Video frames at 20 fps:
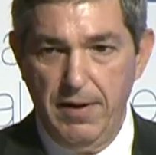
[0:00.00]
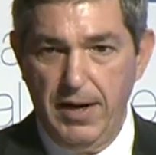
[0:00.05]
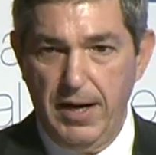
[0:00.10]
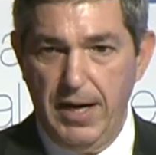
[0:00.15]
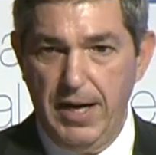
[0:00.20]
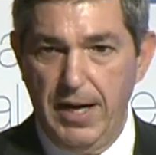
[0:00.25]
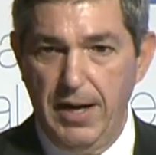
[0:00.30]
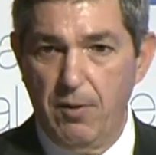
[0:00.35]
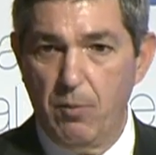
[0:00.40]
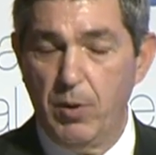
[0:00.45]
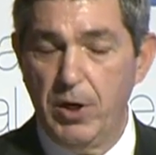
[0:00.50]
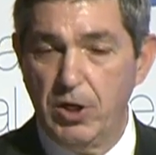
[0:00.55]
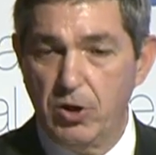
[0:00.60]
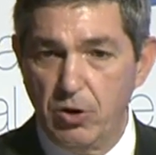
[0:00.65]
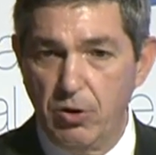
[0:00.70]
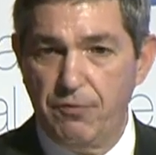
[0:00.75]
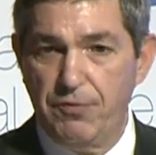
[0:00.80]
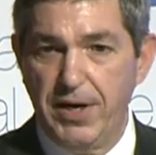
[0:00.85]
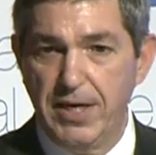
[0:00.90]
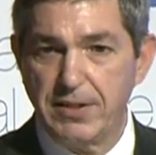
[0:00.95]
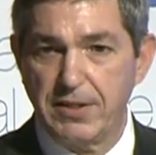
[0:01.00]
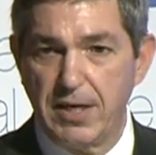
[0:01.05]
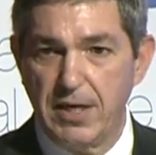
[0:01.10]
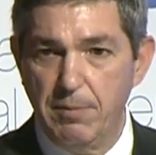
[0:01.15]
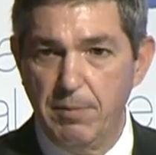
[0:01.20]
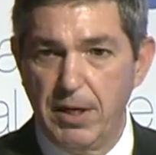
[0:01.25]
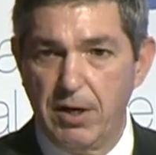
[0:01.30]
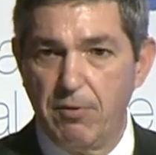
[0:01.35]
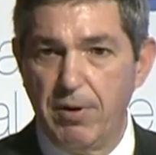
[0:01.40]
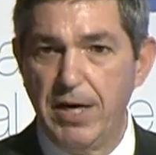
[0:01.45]
Uh, we do face an
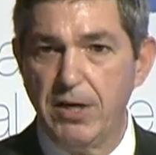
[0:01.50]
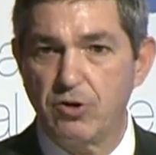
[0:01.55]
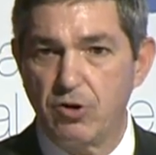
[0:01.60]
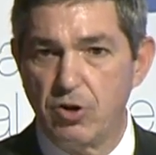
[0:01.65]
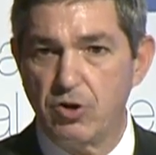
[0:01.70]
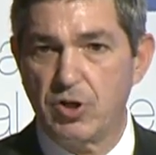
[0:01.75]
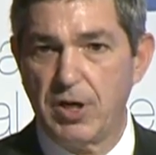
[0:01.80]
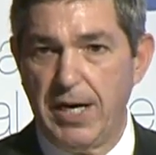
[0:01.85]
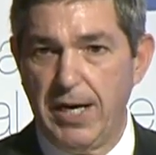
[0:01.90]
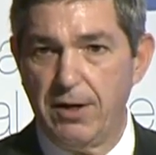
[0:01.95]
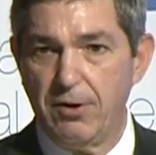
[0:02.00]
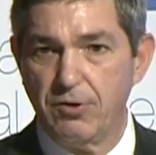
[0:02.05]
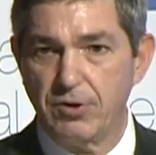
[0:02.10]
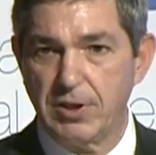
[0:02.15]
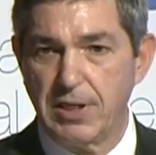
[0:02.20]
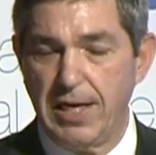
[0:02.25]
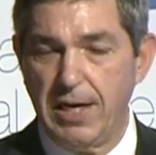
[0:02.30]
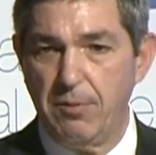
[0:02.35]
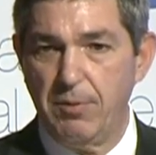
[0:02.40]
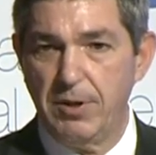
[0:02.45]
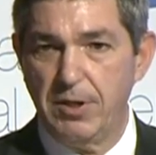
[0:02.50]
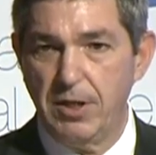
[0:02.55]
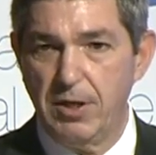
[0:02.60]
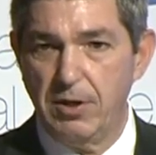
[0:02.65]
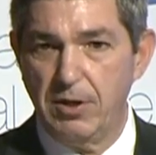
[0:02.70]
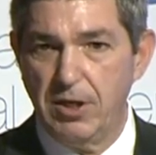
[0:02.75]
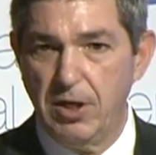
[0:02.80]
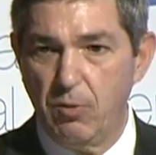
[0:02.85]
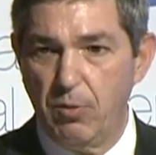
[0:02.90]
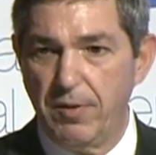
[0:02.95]
immigration challenge and how we
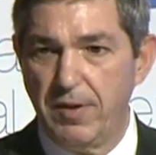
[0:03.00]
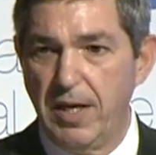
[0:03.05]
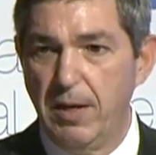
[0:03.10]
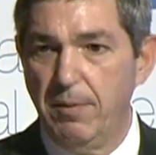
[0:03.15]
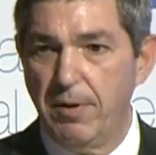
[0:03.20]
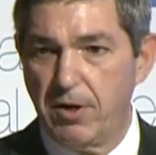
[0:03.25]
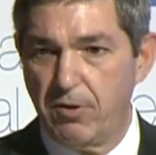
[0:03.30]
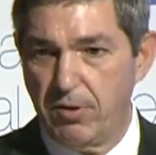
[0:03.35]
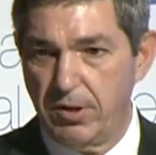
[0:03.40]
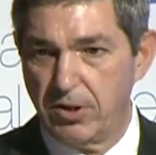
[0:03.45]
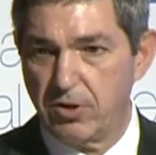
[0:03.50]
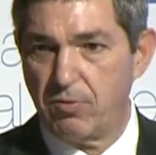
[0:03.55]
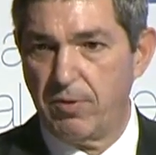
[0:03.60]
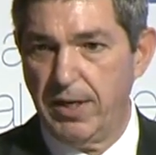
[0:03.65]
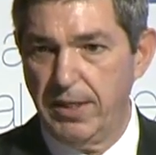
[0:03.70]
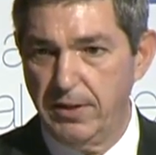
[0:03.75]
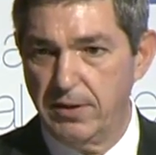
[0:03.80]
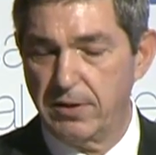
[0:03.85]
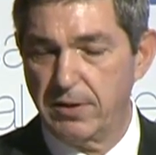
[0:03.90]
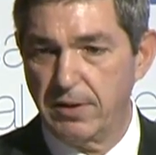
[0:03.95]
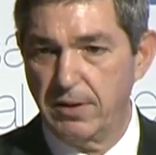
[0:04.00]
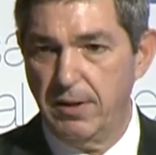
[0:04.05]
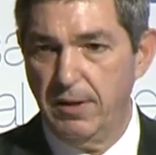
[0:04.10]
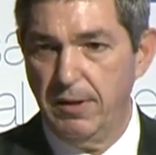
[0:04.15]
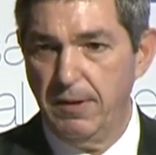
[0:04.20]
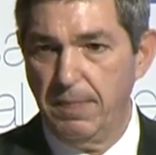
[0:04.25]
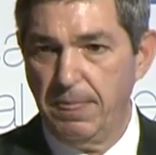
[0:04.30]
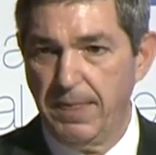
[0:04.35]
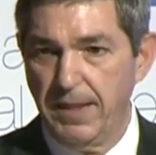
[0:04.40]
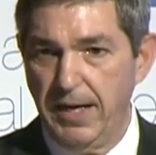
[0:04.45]
do, deal with immigrants' rights
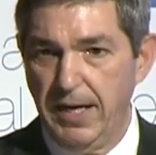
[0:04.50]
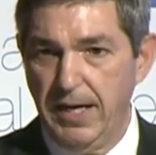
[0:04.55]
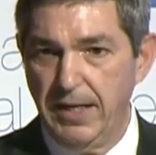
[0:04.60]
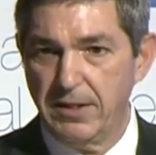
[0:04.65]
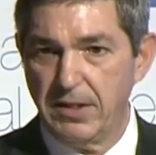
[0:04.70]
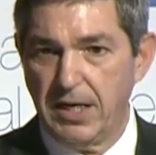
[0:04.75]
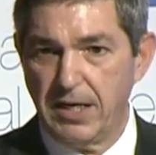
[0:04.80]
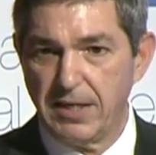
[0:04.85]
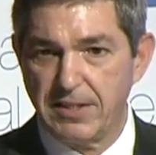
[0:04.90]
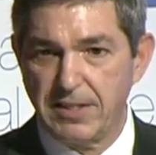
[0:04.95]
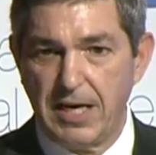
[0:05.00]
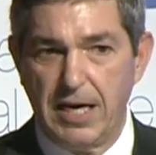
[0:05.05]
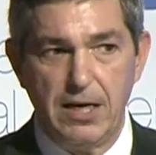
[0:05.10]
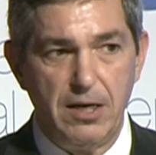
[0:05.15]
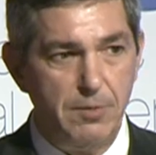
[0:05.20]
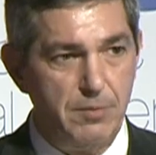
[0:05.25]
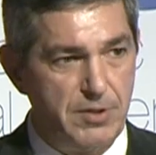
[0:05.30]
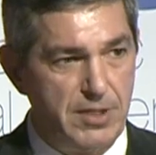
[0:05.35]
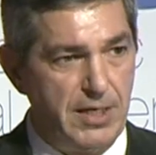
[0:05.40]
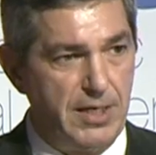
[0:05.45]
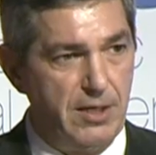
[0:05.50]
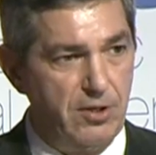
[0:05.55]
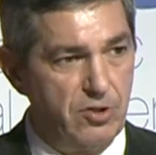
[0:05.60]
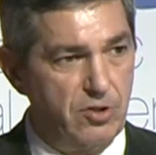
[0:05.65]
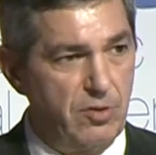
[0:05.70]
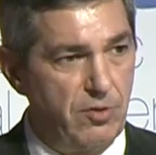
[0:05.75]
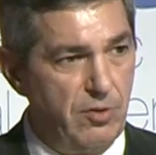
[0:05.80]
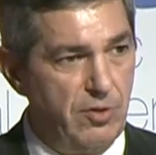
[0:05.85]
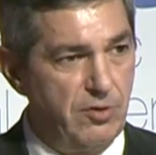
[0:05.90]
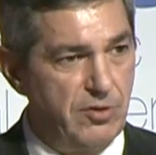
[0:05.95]
and asylum
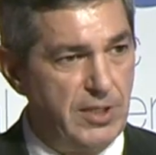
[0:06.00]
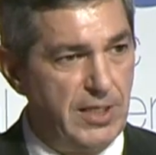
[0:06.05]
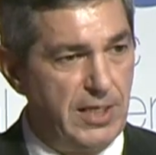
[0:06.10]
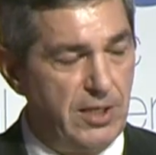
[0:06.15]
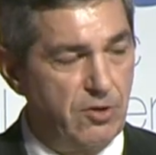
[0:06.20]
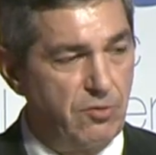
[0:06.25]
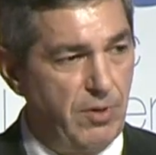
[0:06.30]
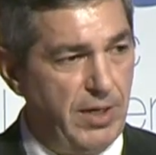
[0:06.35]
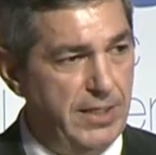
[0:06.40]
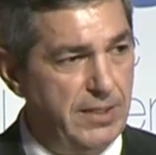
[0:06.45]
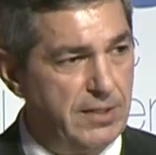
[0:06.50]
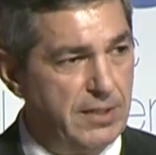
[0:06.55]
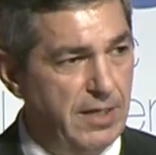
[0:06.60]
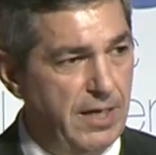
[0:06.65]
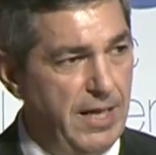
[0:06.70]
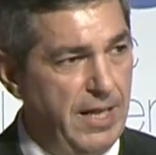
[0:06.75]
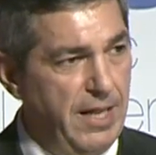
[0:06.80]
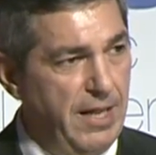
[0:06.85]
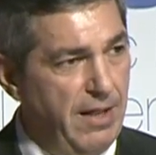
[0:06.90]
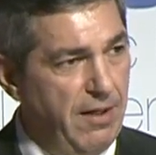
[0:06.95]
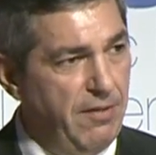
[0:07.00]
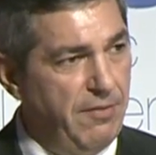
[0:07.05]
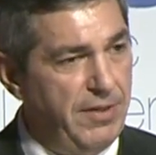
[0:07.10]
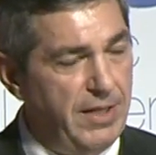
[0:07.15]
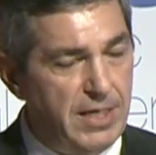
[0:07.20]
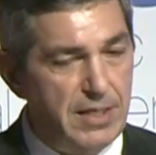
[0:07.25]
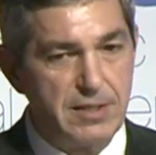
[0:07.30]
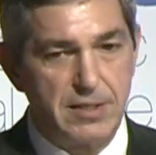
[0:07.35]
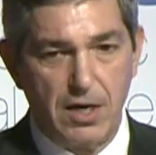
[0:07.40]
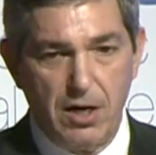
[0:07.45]
seekers, seekers' rights.
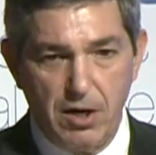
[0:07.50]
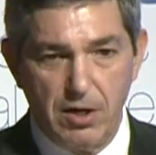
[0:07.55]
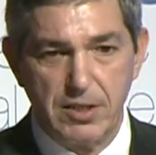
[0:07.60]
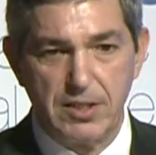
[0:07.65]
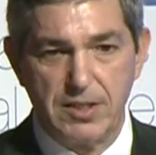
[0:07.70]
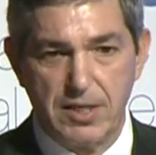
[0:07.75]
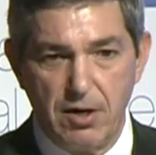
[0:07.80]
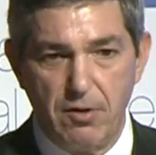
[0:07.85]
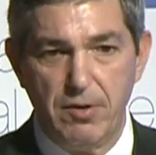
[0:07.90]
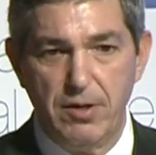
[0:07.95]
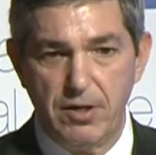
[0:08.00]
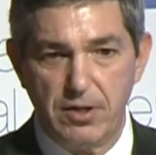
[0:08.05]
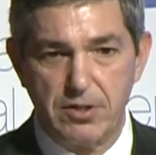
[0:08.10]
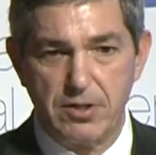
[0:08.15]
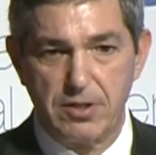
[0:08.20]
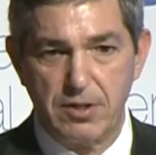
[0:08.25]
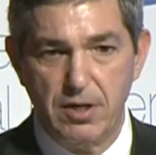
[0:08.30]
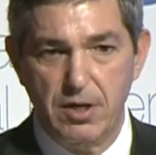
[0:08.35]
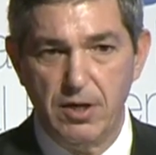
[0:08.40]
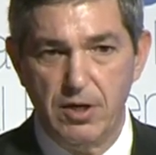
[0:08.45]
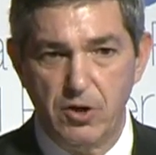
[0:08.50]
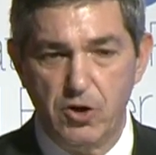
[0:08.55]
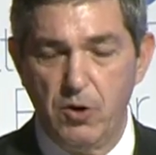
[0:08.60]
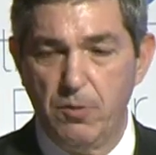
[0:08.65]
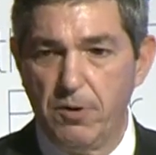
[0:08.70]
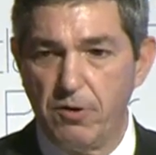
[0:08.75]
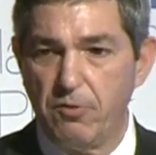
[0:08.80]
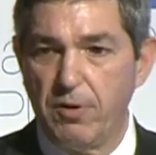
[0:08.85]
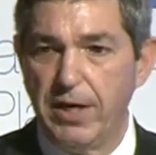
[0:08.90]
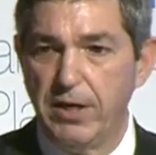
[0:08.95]
These are serious
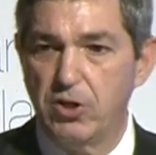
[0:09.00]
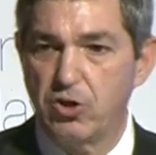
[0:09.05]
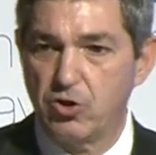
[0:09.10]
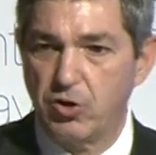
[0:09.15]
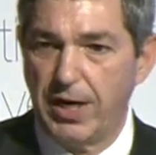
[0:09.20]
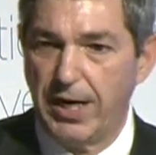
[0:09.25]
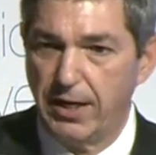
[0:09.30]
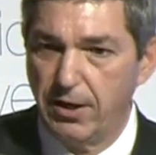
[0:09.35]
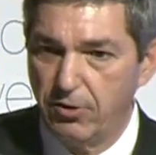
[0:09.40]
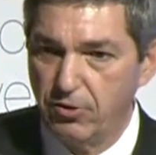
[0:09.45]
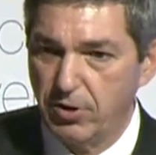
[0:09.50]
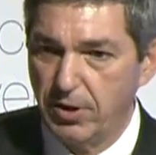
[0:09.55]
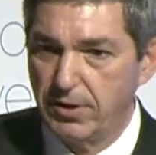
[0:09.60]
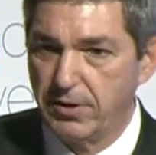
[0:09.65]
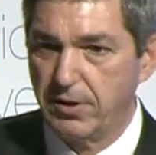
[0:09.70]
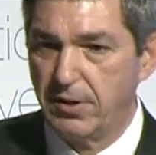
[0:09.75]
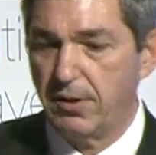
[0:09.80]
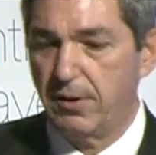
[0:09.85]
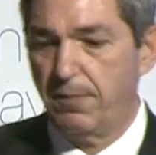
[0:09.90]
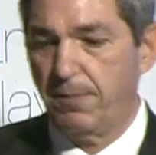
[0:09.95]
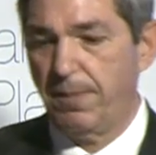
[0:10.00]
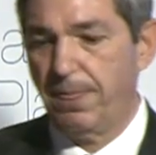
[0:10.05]
human rights challenges.